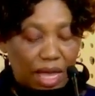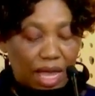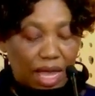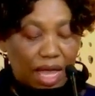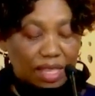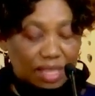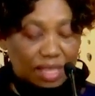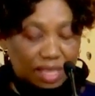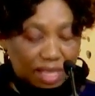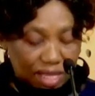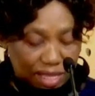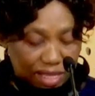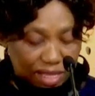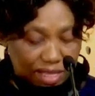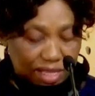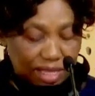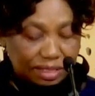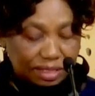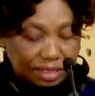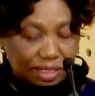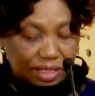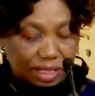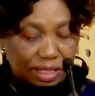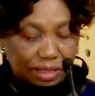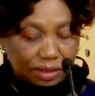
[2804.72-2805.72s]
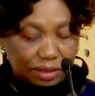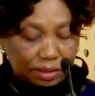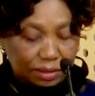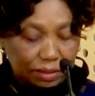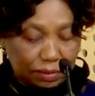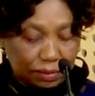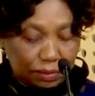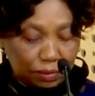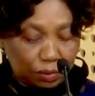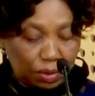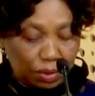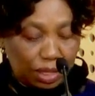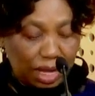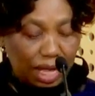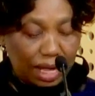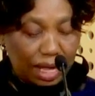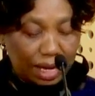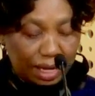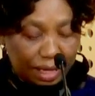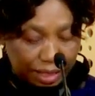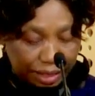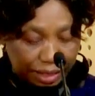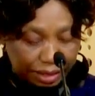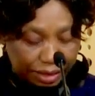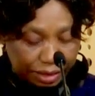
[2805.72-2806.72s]
as a sector, we
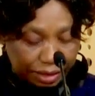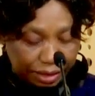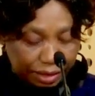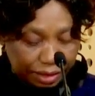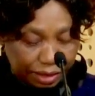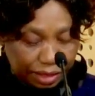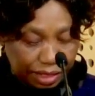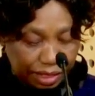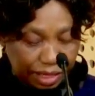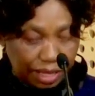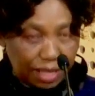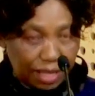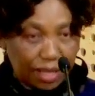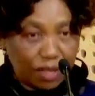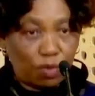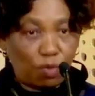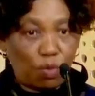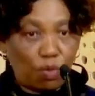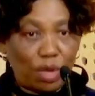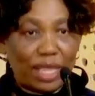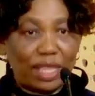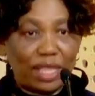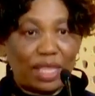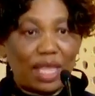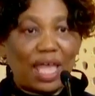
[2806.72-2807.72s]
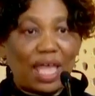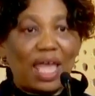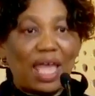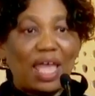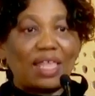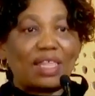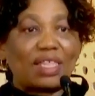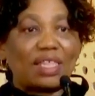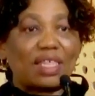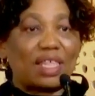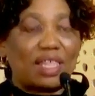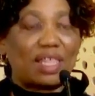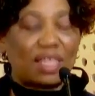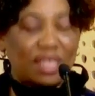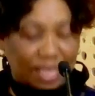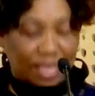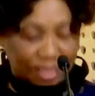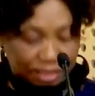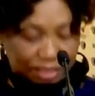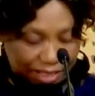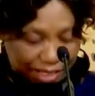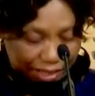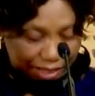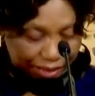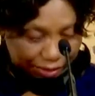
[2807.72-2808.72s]
are ready, and when, as a
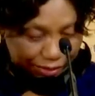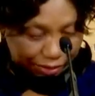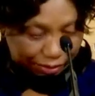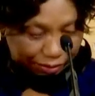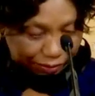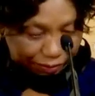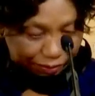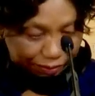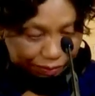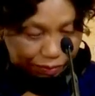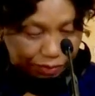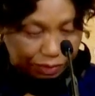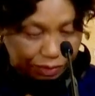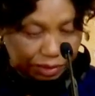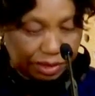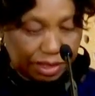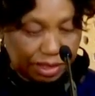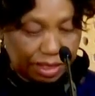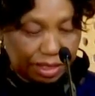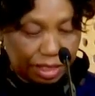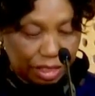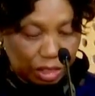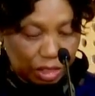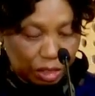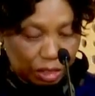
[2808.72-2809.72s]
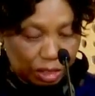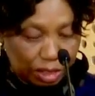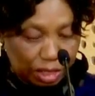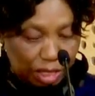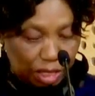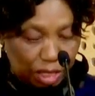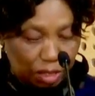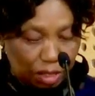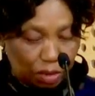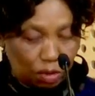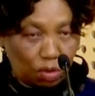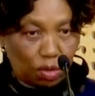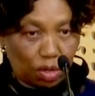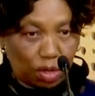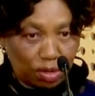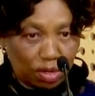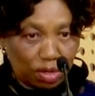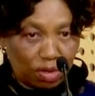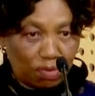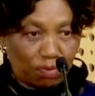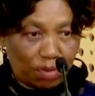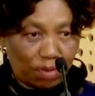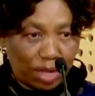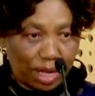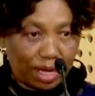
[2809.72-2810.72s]
sector, the National
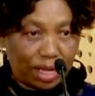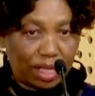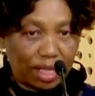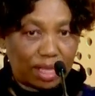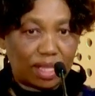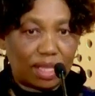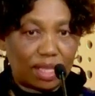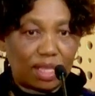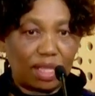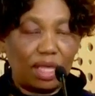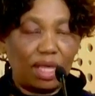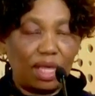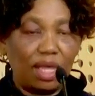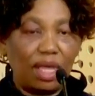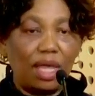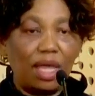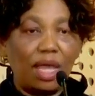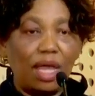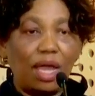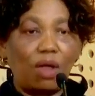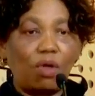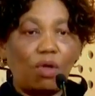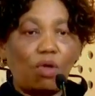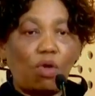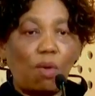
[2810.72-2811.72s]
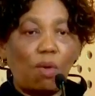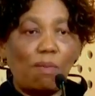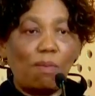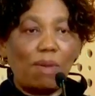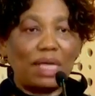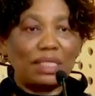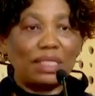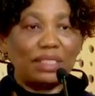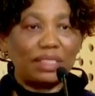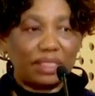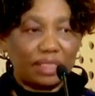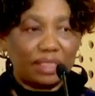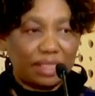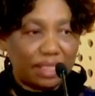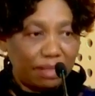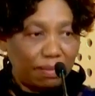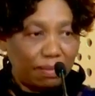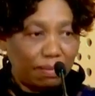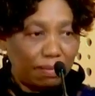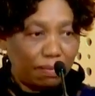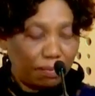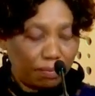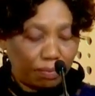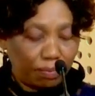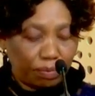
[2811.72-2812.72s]
Coronavirus Command
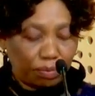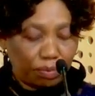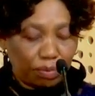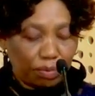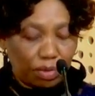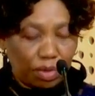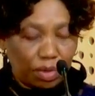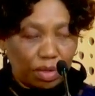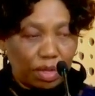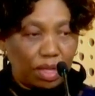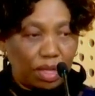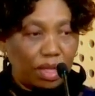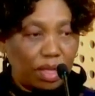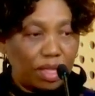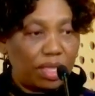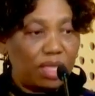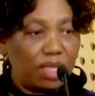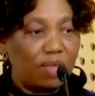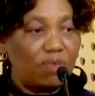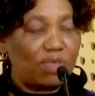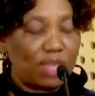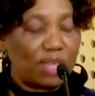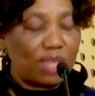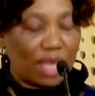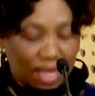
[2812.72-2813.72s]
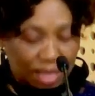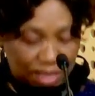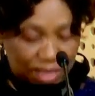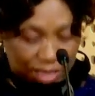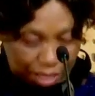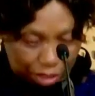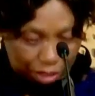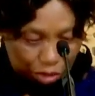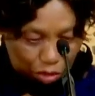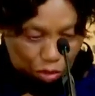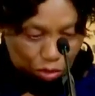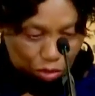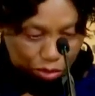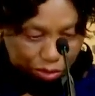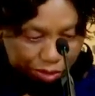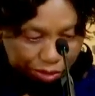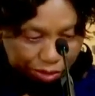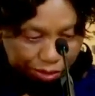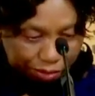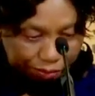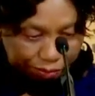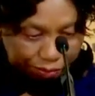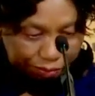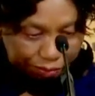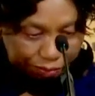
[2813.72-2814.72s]
Team gives us a nod.
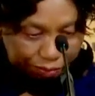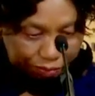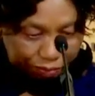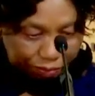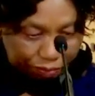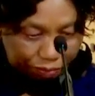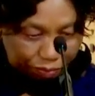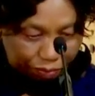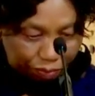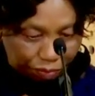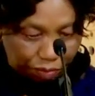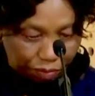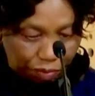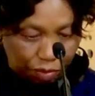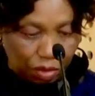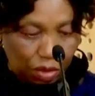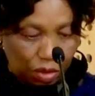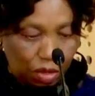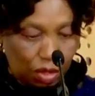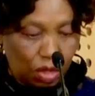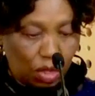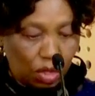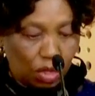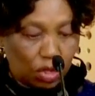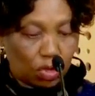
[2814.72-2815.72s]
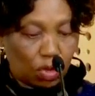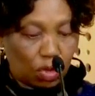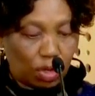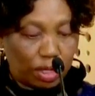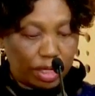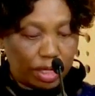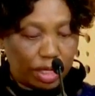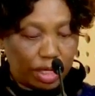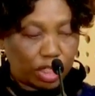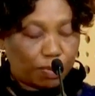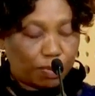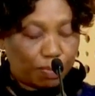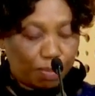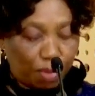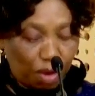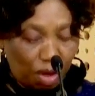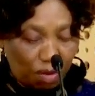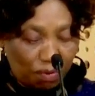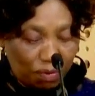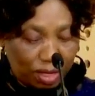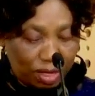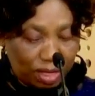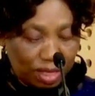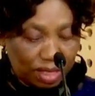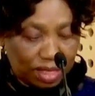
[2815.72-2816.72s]
So each
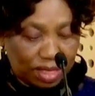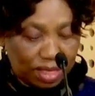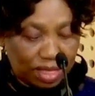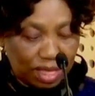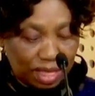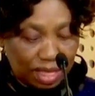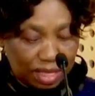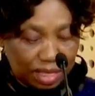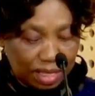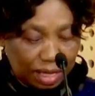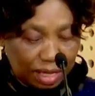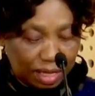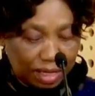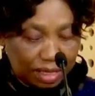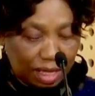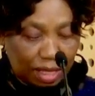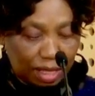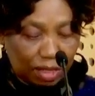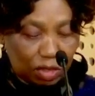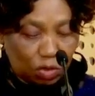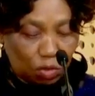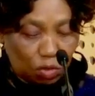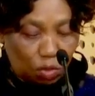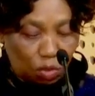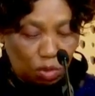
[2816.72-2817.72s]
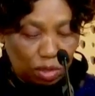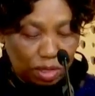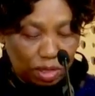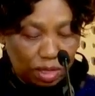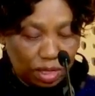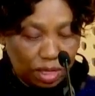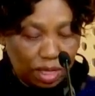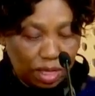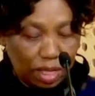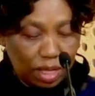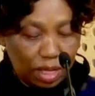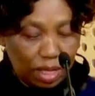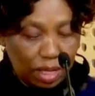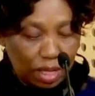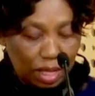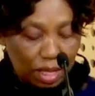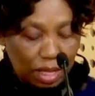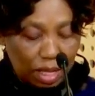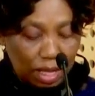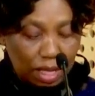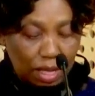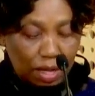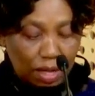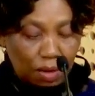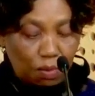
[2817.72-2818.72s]
province, district, and school,
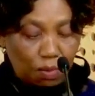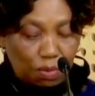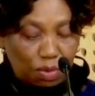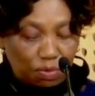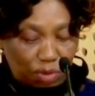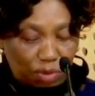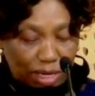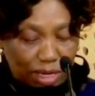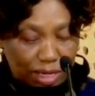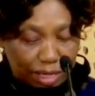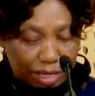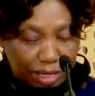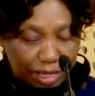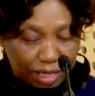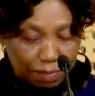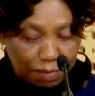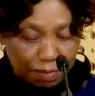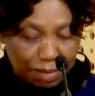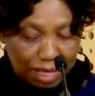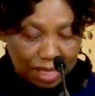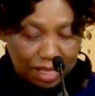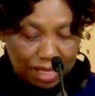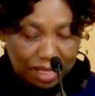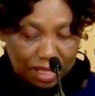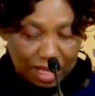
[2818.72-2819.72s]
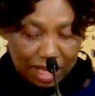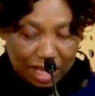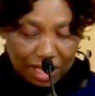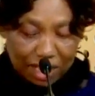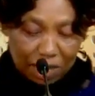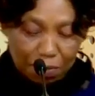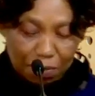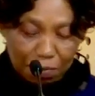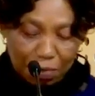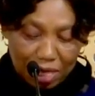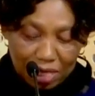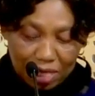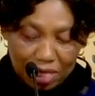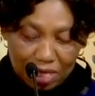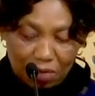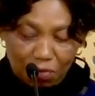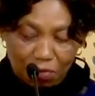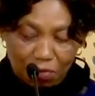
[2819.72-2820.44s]
we've agreed that they must